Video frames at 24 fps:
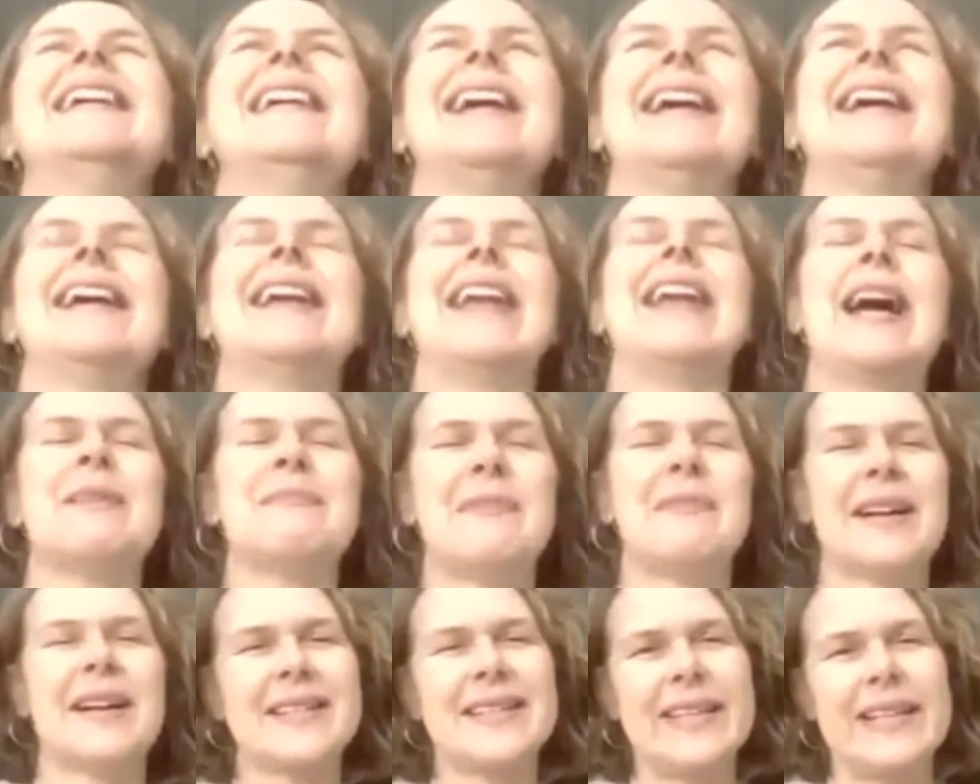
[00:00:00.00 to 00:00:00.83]
and how
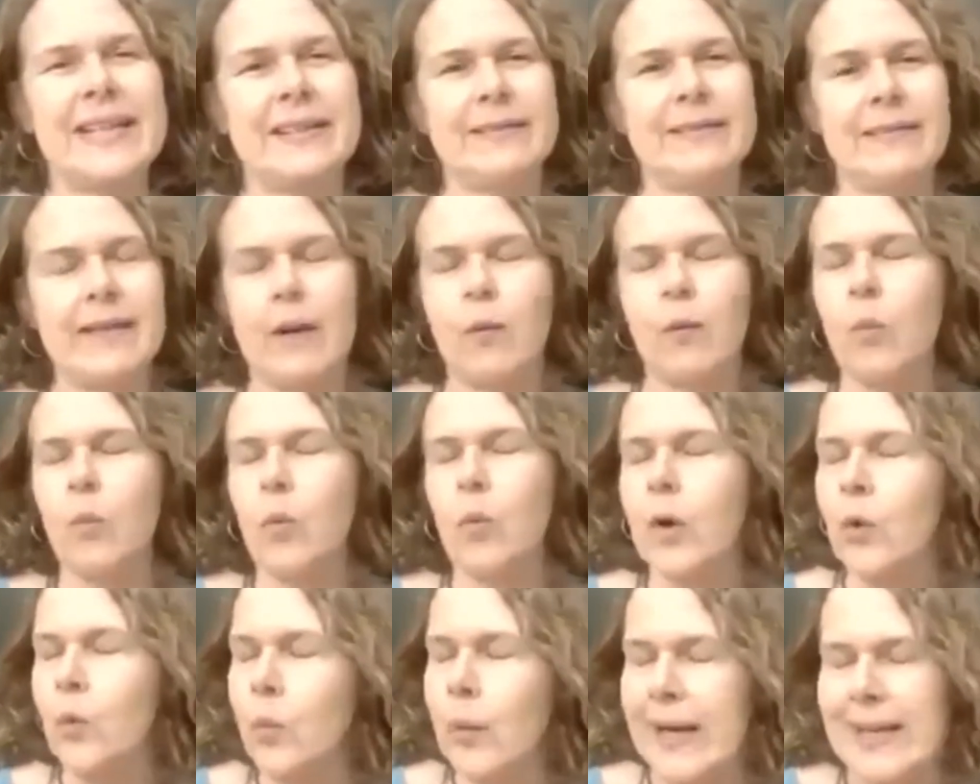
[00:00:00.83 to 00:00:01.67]
much
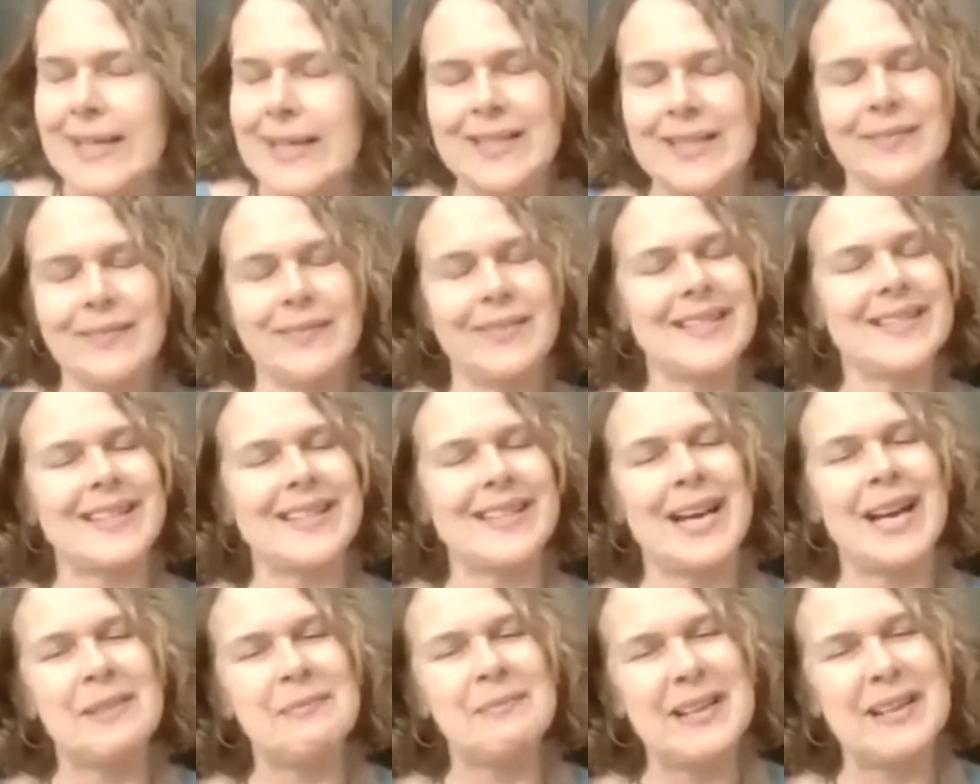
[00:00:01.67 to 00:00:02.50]
what a waste of his
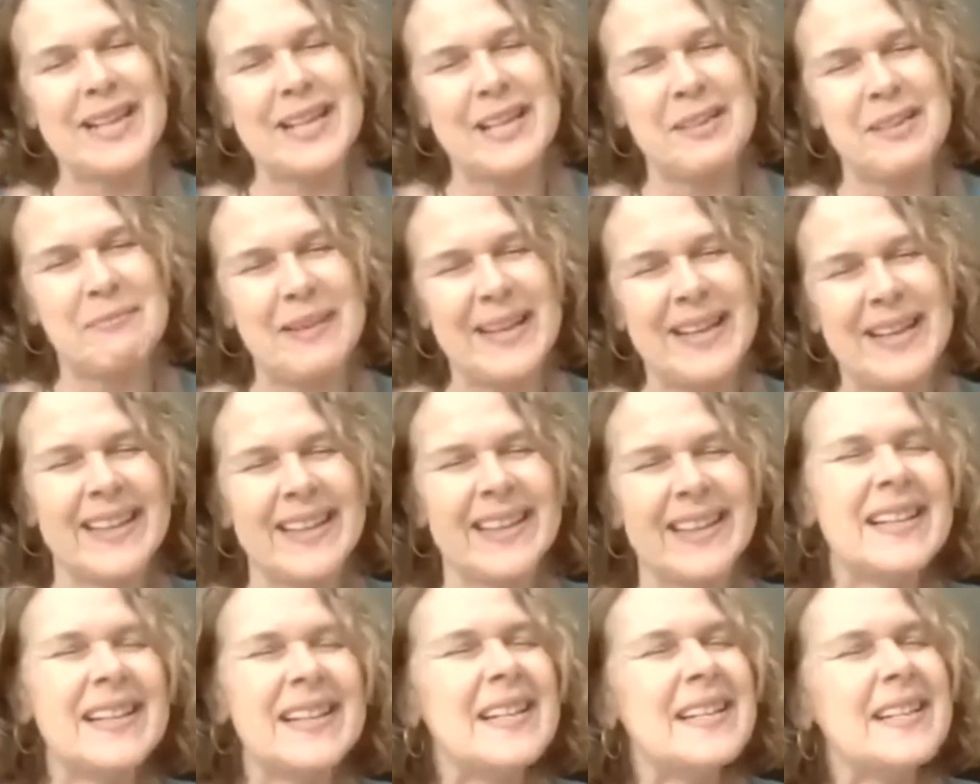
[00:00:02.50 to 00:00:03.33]
time it had been.
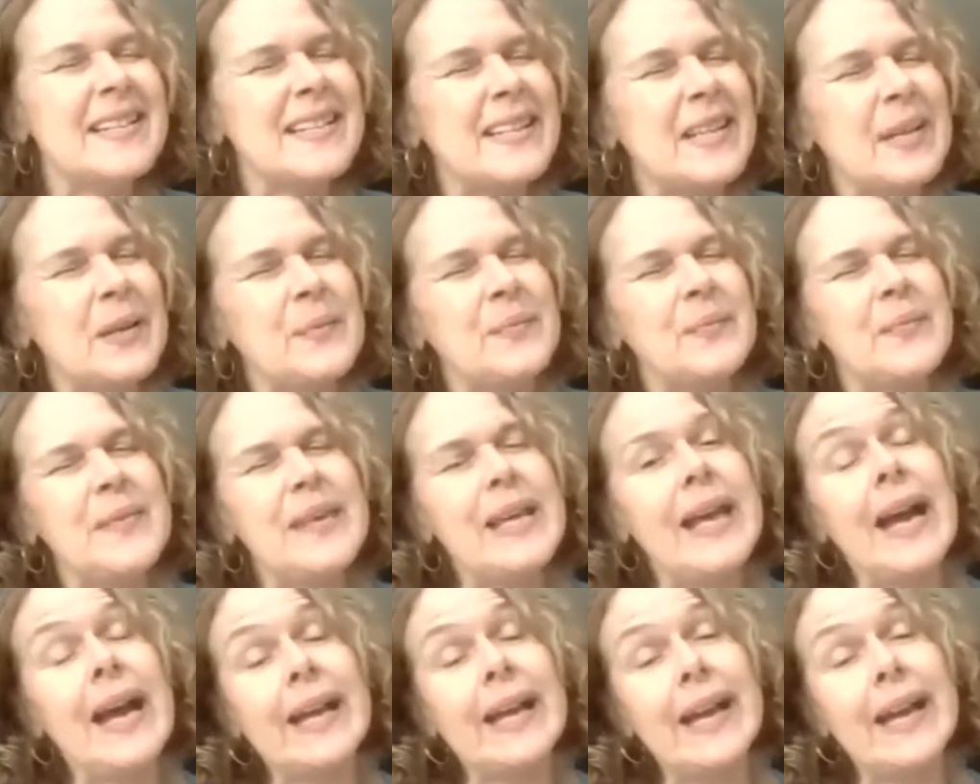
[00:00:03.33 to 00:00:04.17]
So
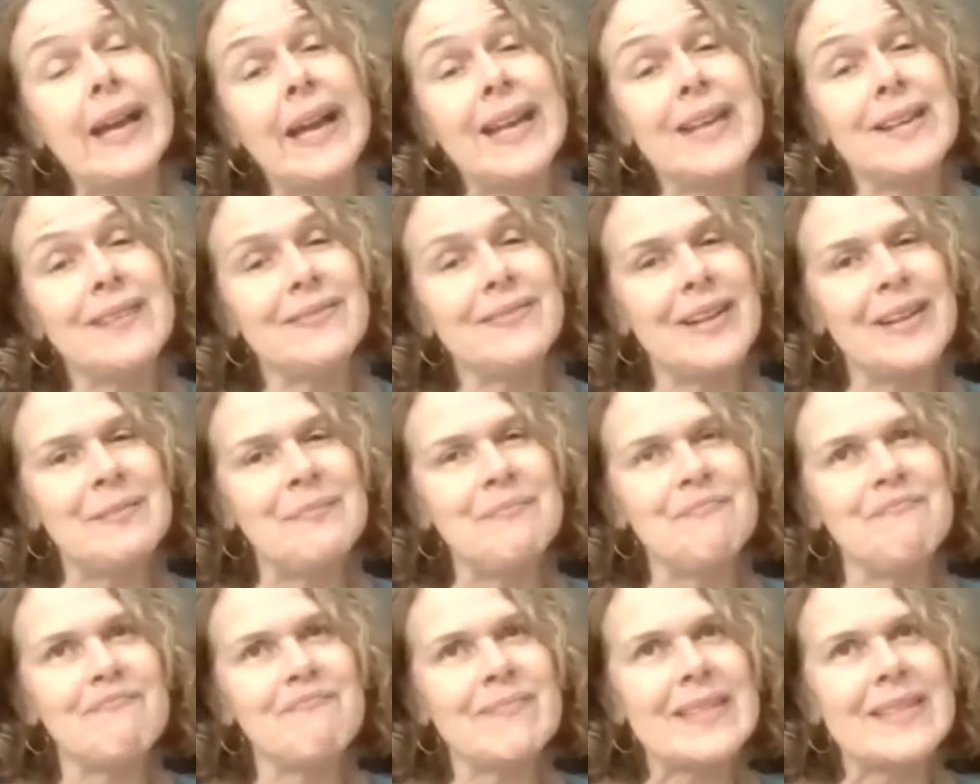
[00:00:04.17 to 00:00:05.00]
yeah, kind of
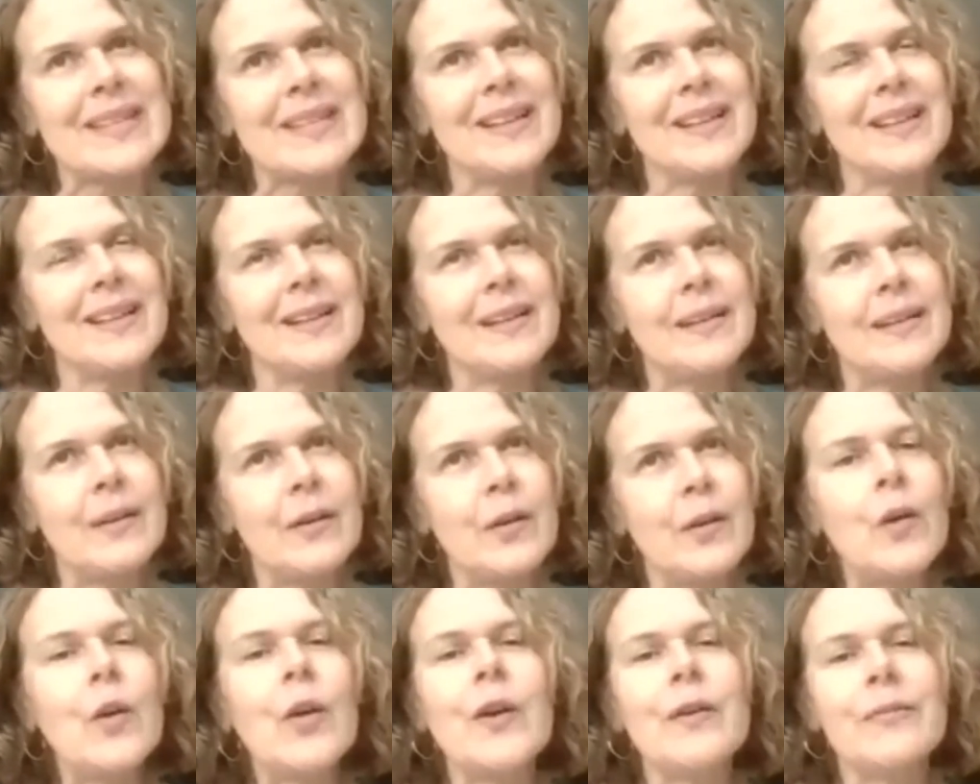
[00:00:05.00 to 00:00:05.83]

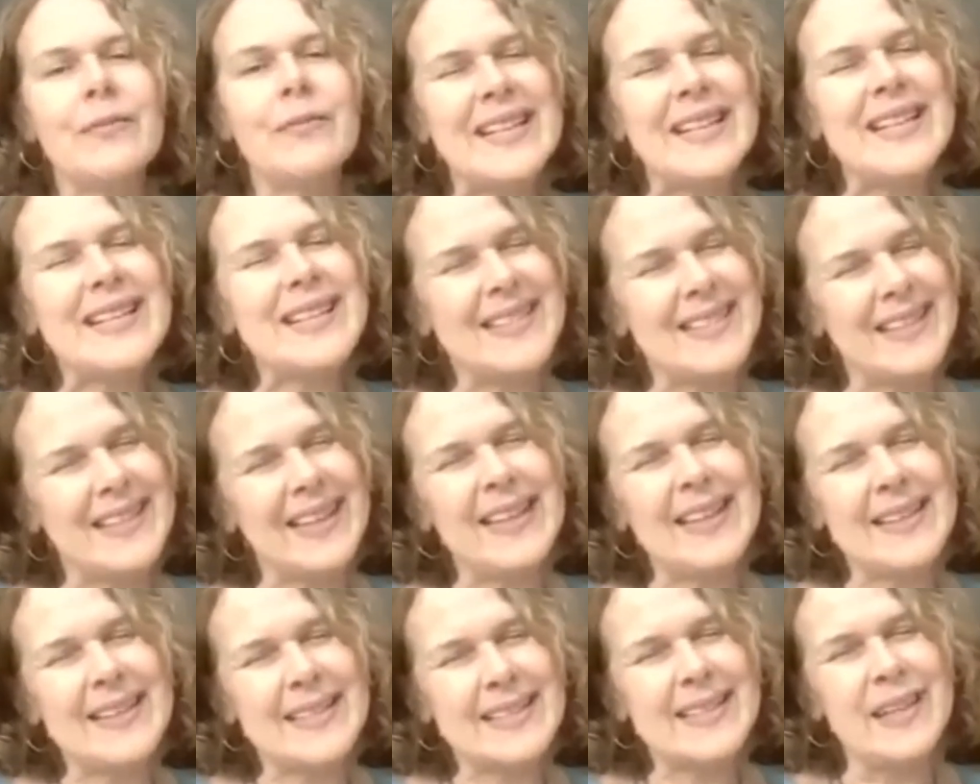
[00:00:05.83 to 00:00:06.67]
all of these
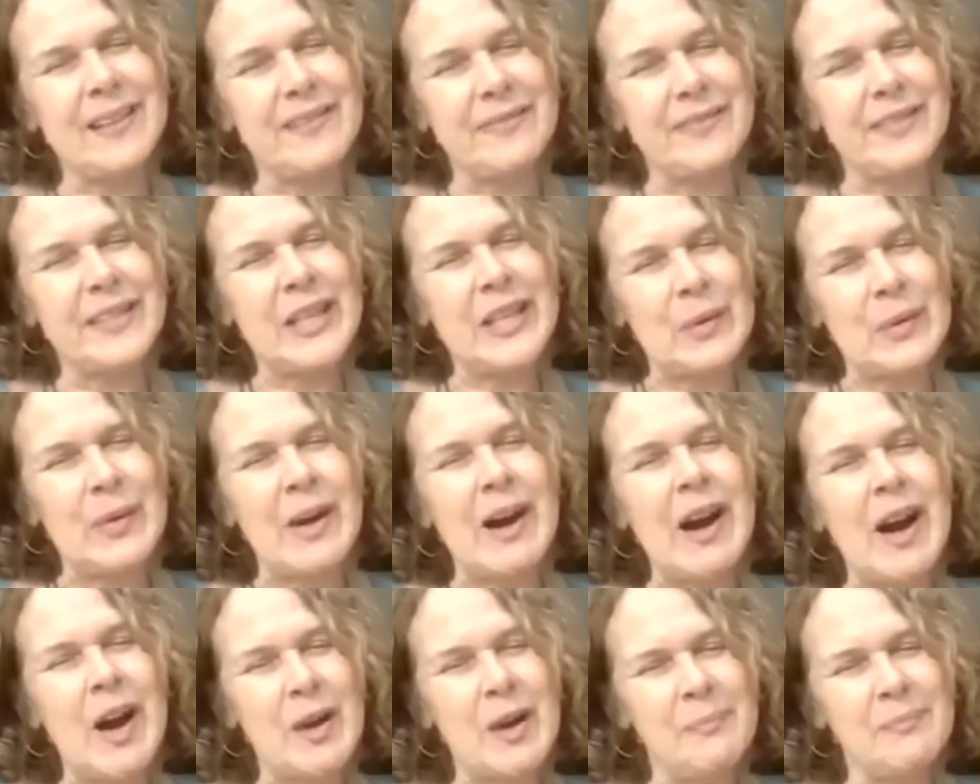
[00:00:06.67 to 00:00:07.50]
things toughen you
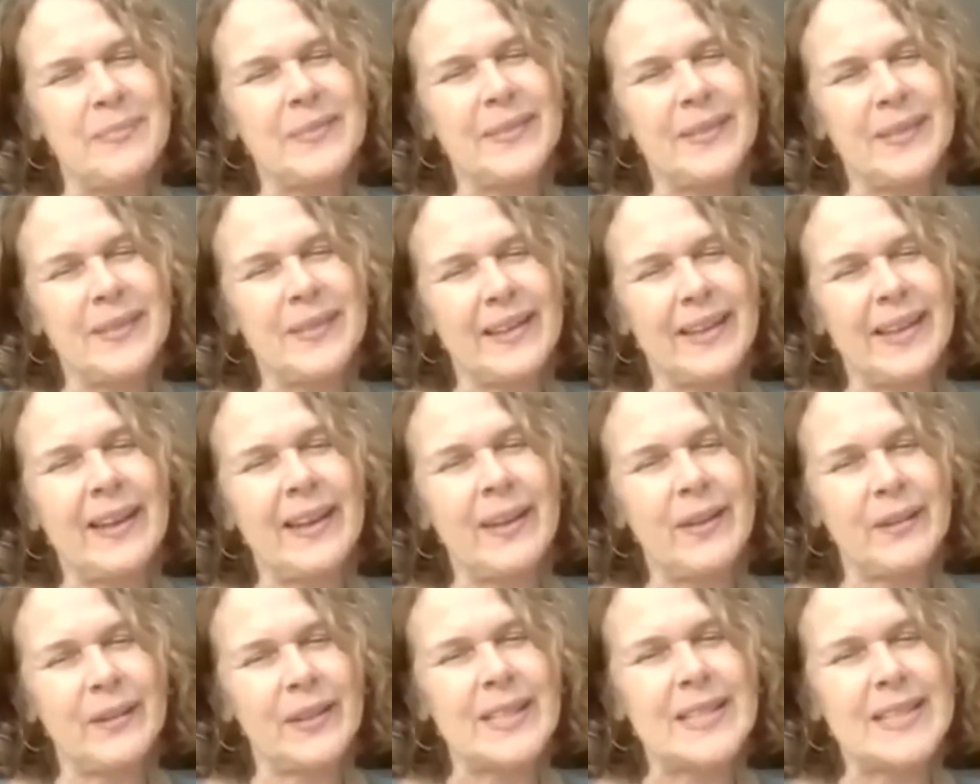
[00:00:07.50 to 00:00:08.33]
up
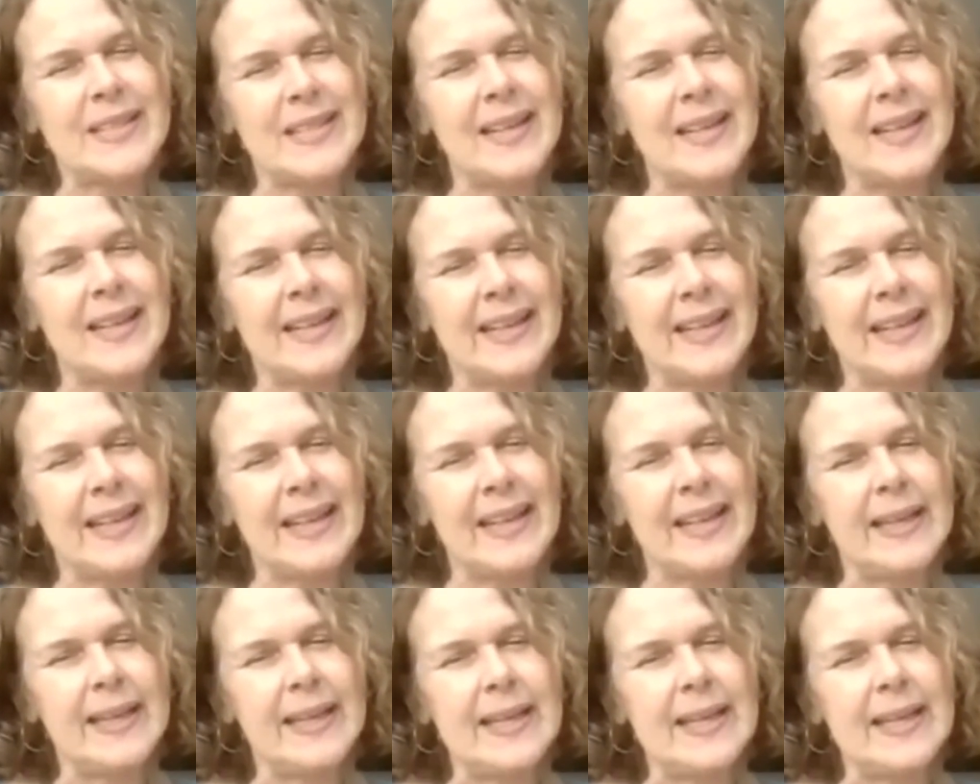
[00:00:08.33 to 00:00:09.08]
along the journey.